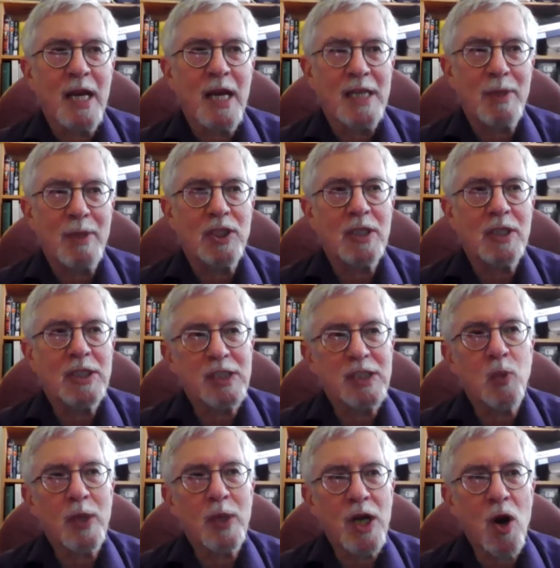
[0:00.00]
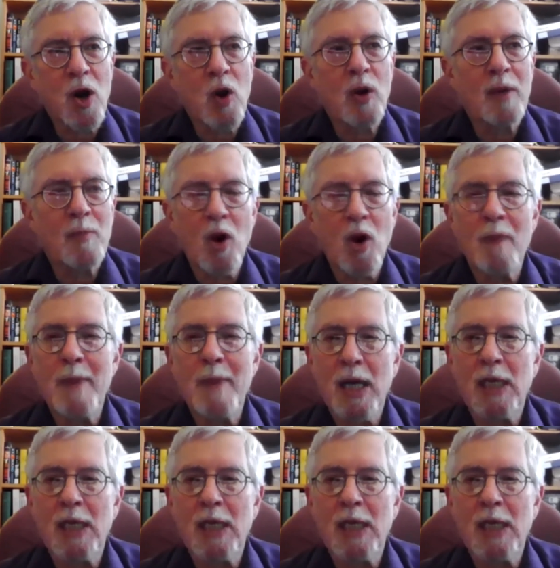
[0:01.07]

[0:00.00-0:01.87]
especially since we're knowing more about